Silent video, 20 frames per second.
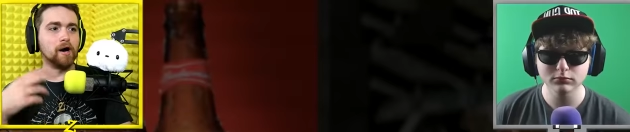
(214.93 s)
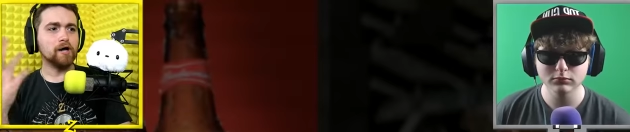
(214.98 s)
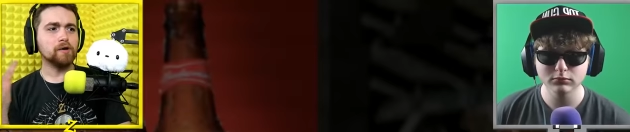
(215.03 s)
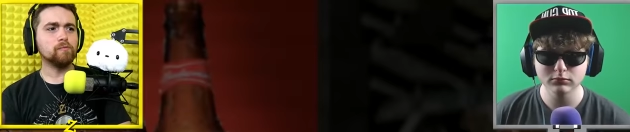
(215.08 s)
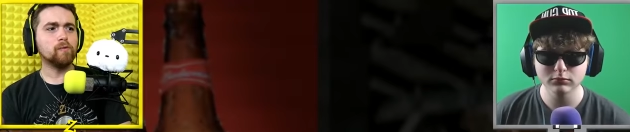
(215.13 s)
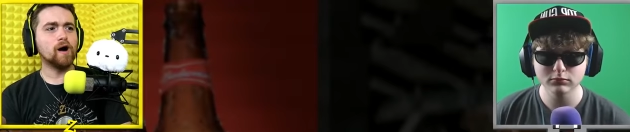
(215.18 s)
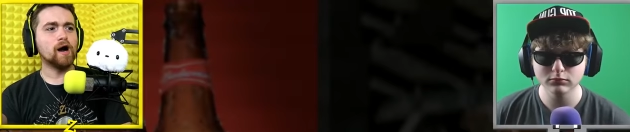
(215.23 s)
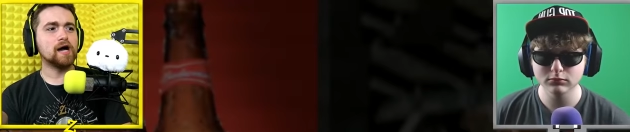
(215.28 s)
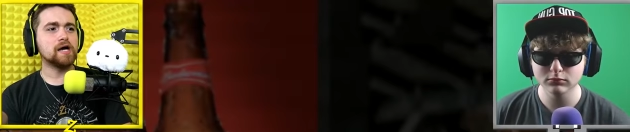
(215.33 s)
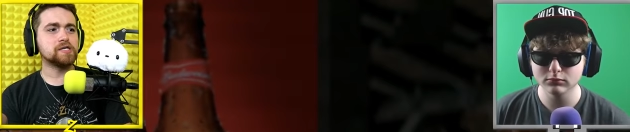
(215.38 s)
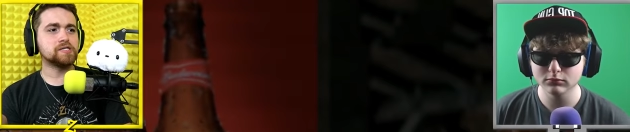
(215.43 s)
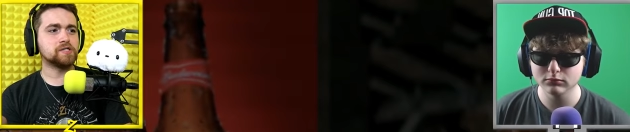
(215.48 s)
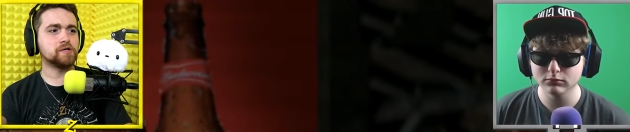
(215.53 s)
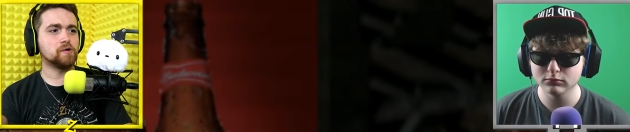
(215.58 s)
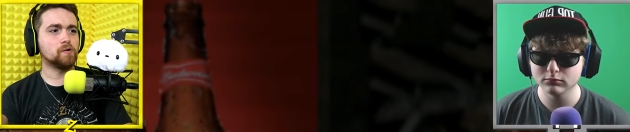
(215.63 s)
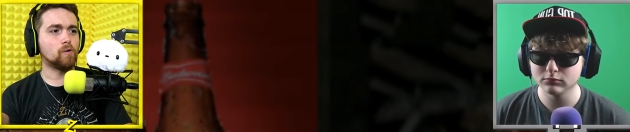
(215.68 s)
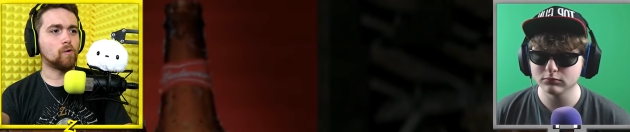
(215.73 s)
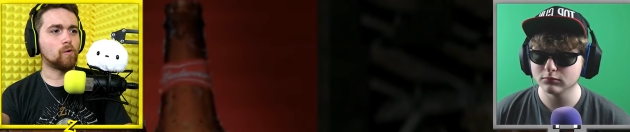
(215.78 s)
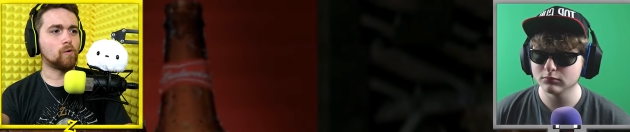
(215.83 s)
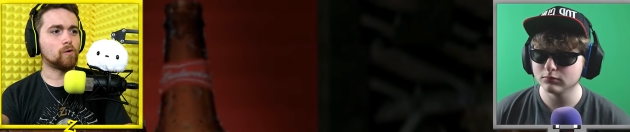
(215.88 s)

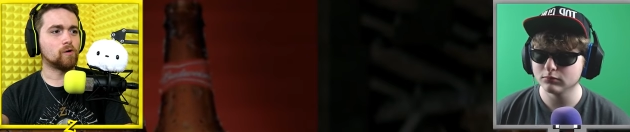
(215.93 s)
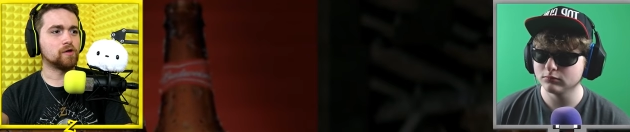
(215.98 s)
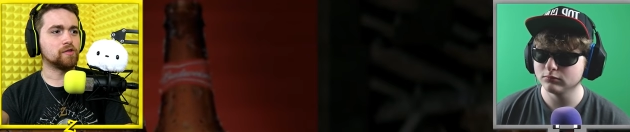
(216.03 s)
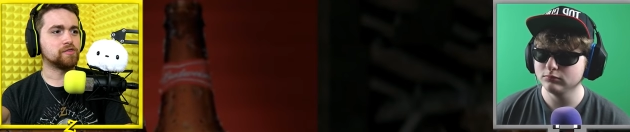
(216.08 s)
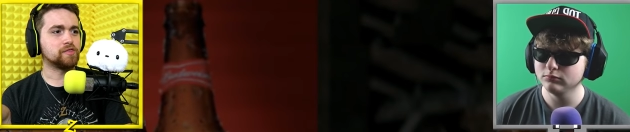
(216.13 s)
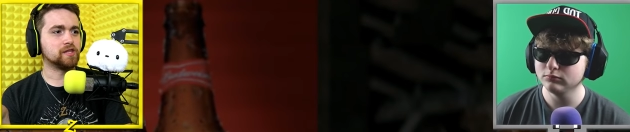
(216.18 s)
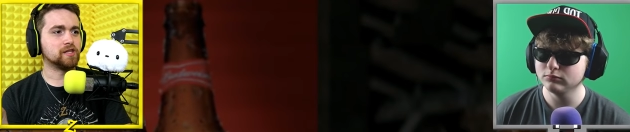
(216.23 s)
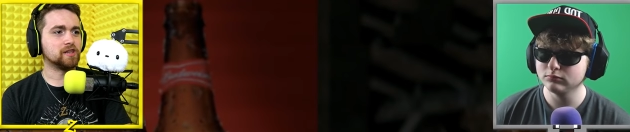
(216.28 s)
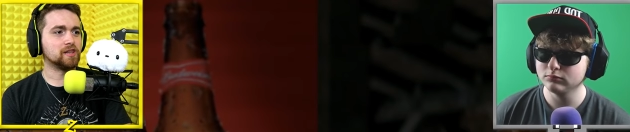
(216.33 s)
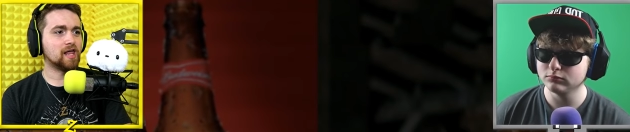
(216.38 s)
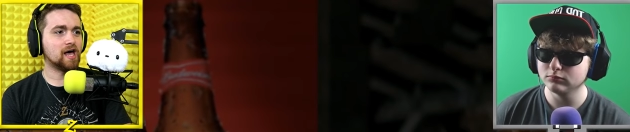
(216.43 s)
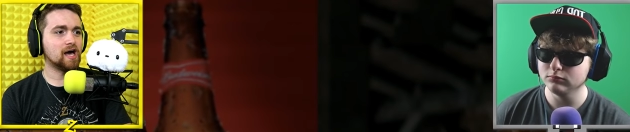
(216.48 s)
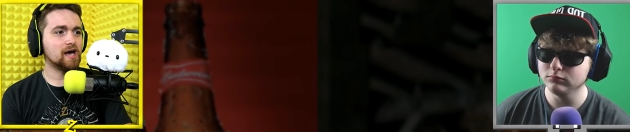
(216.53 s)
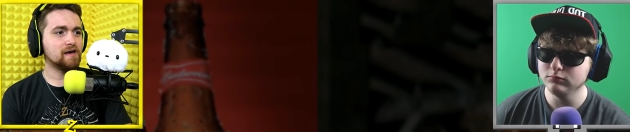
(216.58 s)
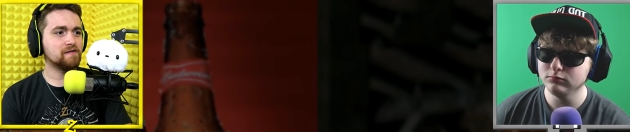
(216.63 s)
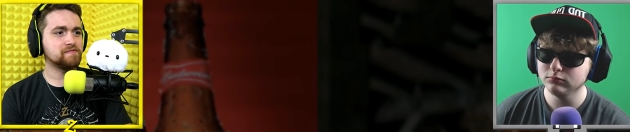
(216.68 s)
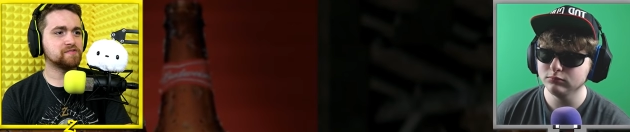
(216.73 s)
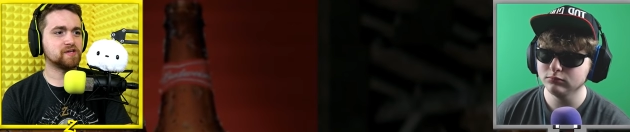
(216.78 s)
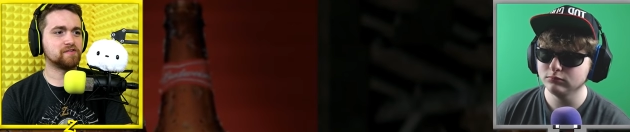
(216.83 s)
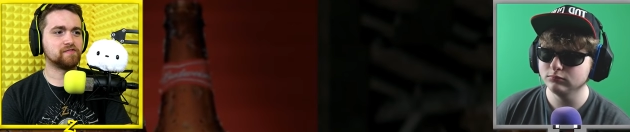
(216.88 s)
Speaker 1: Budweiser or The
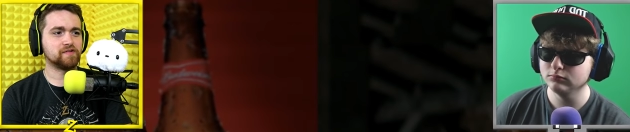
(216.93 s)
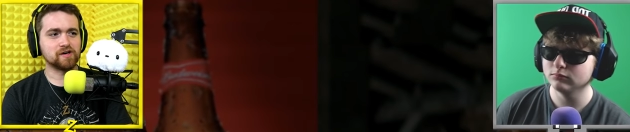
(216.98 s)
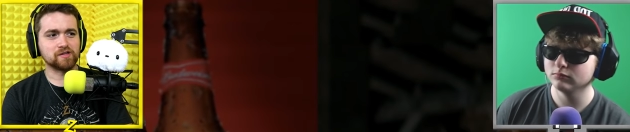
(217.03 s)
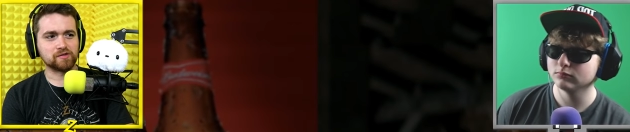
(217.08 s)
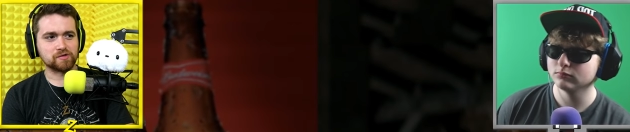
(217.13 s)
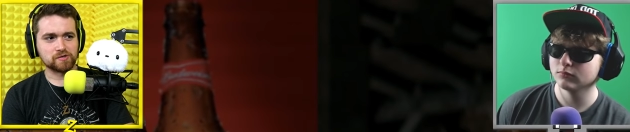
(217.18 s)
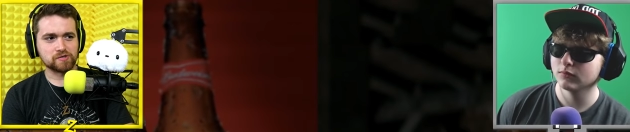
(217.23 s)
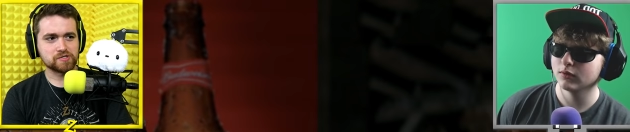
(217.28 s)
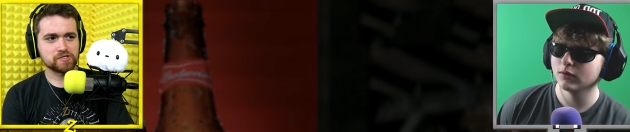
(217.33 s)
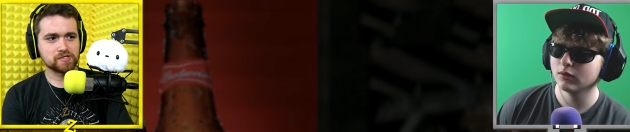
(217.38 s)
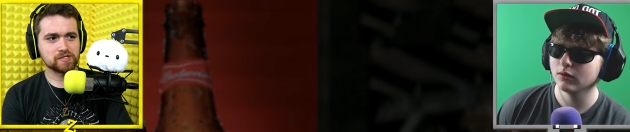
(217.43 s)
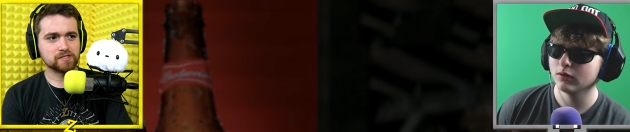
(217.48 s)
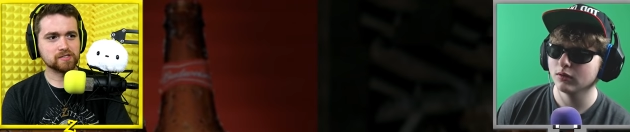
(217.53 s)
Lives of Others?